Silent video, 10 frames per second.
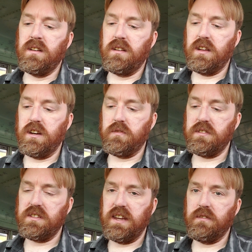
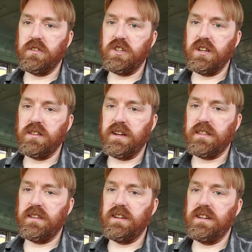distinguish it,
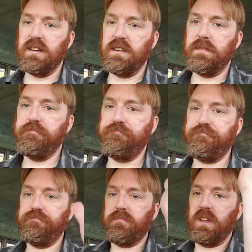like the
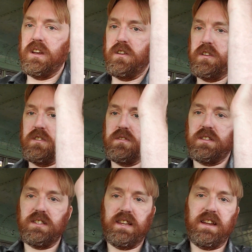your
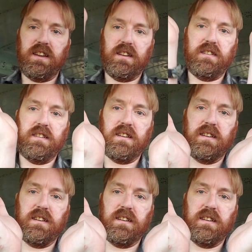slanted